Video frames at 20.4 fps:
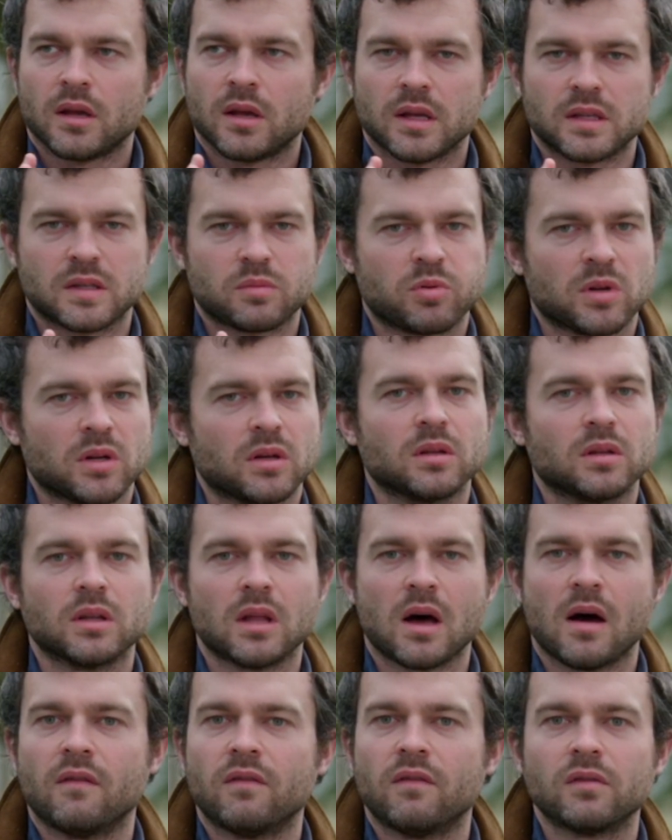It's been a
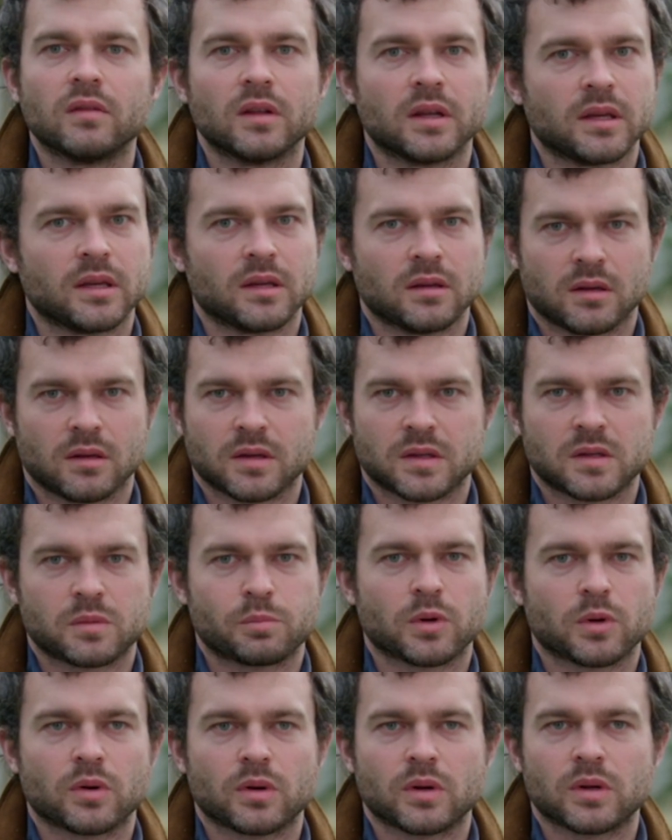lovely
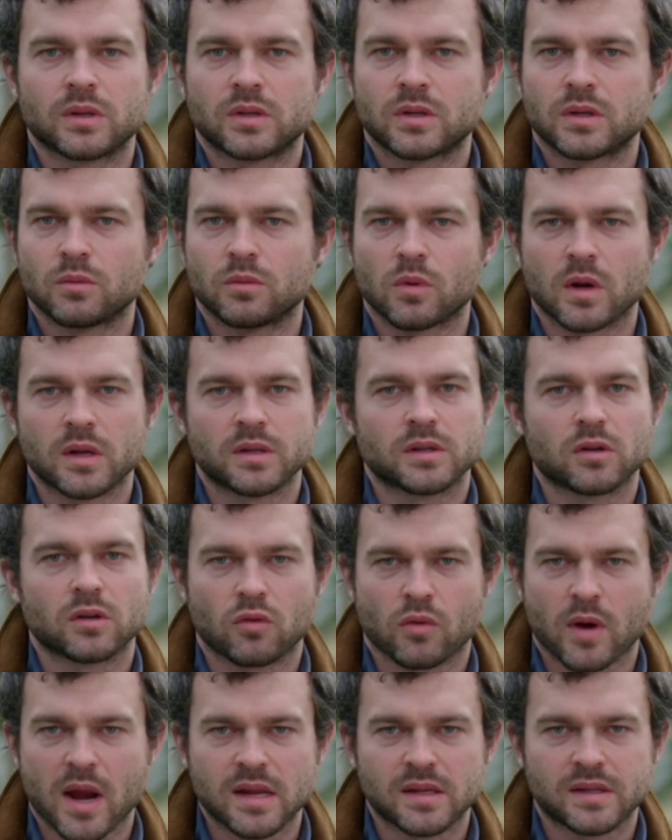experience. She runs a
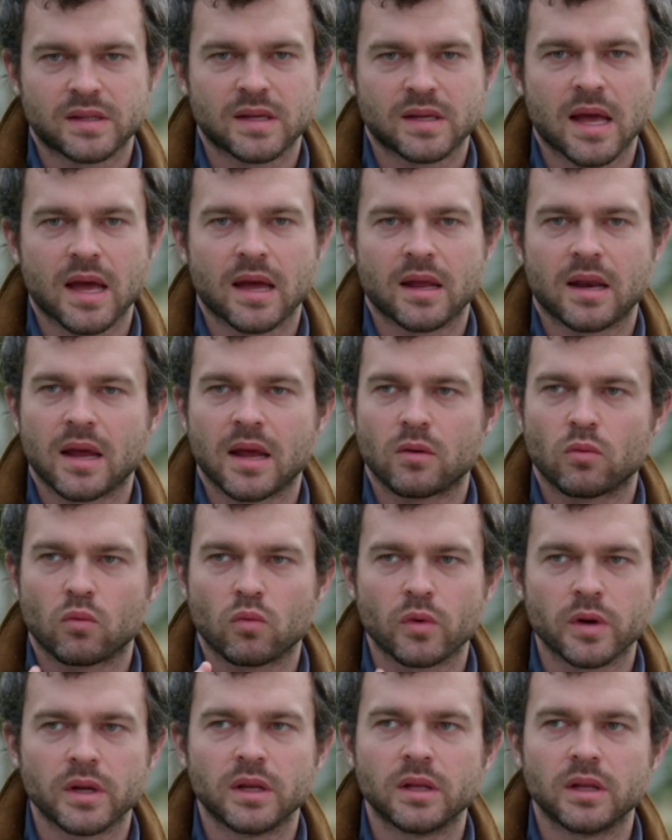great set
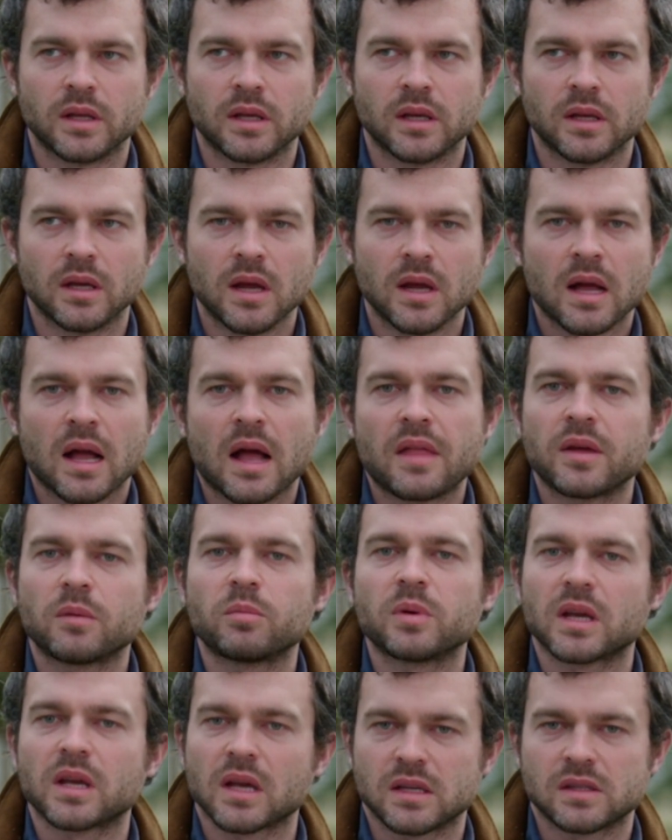and really, I
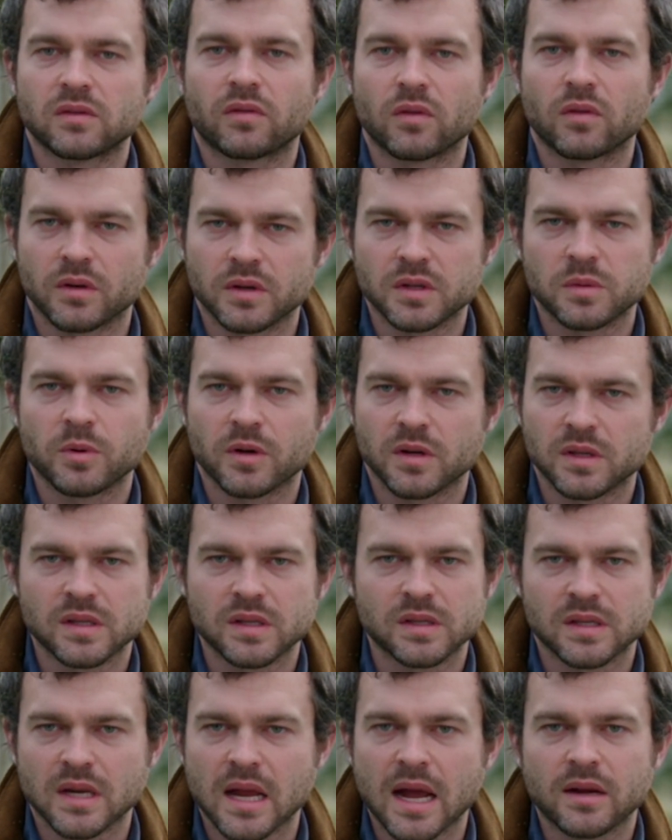think because of her
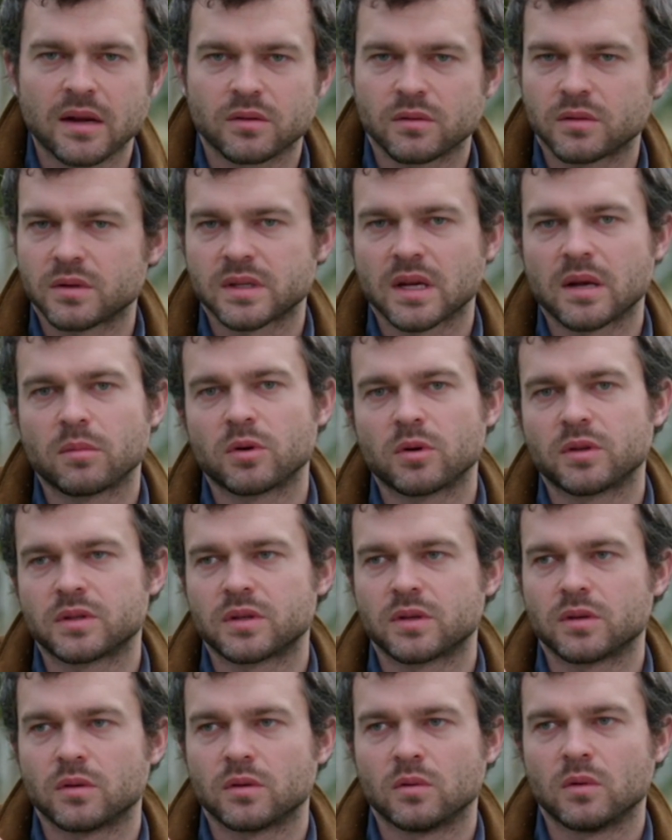experience as an actor, is able
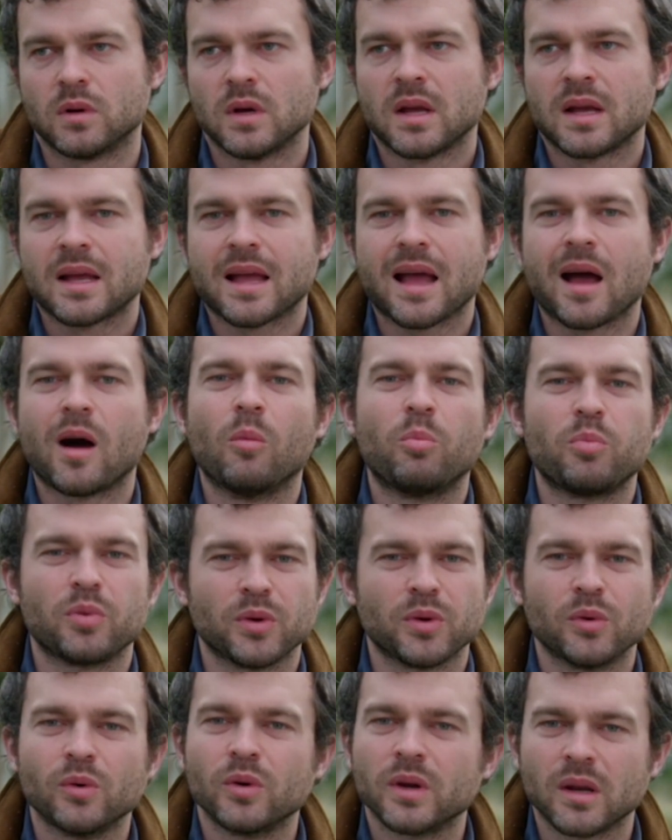to help
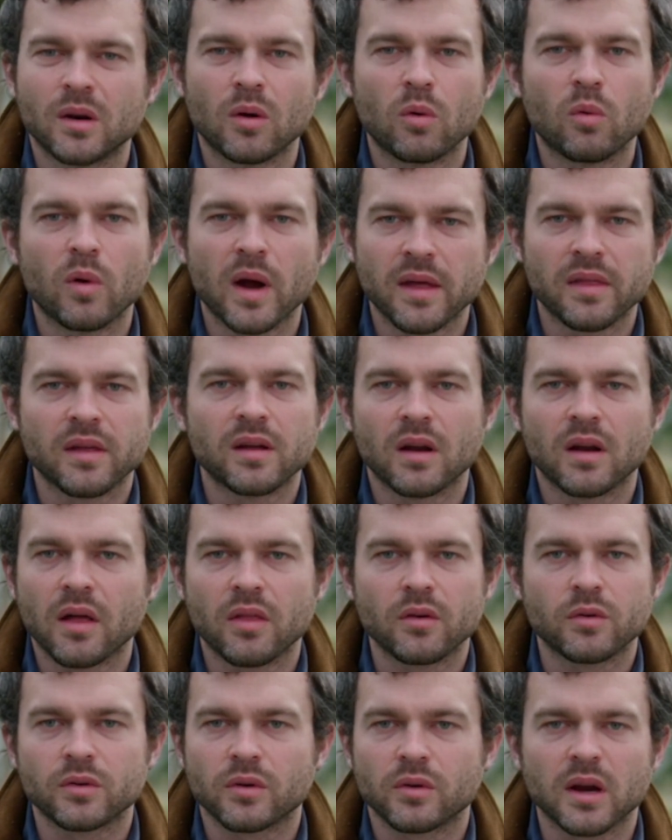you in a way that
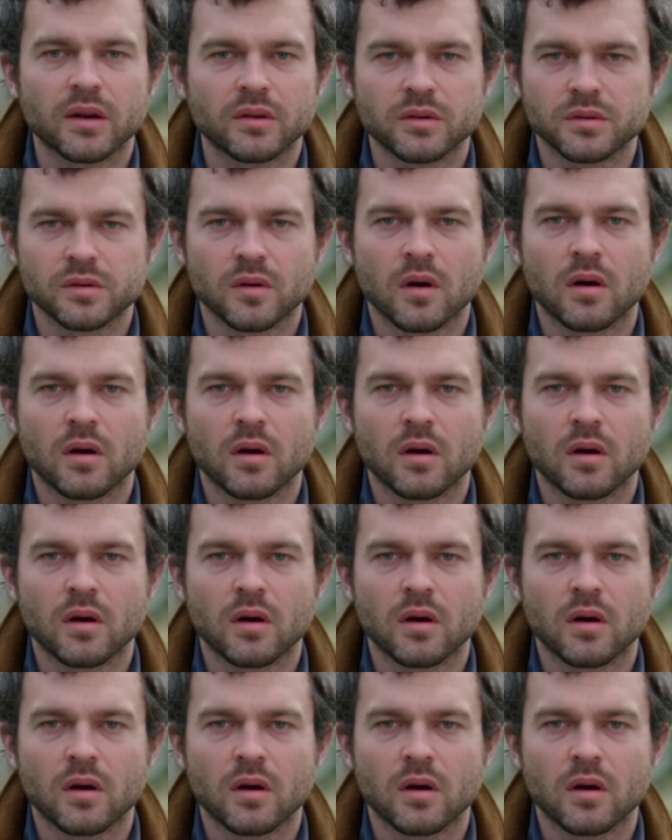other directors